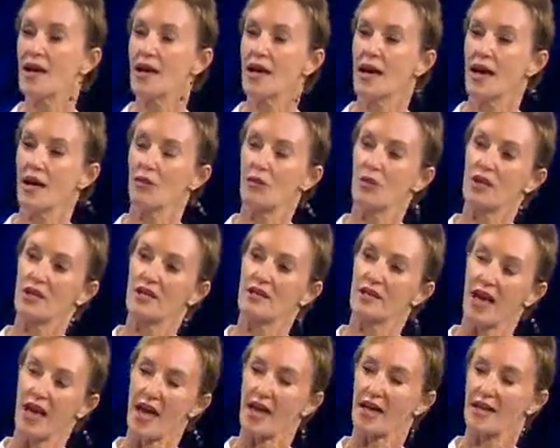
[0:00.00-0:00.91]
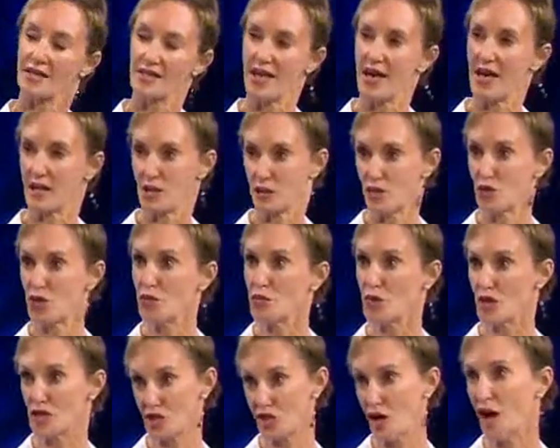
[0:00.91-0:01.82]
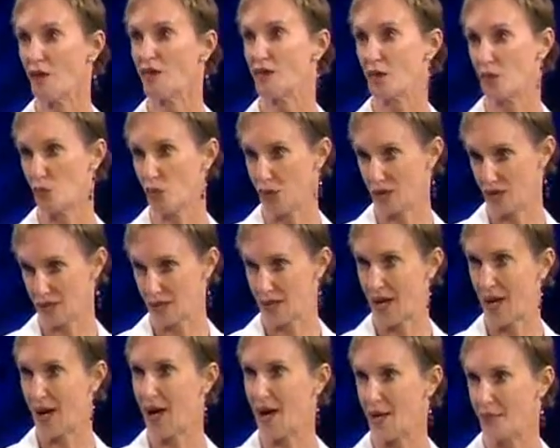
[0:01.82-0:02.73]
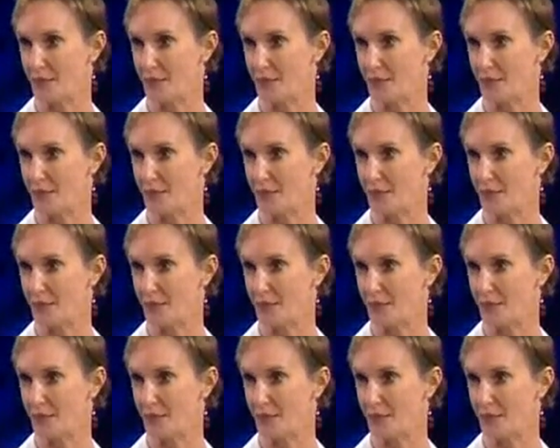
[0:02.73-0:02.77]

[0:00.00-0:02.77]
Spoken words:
and we can't take too much off at one time.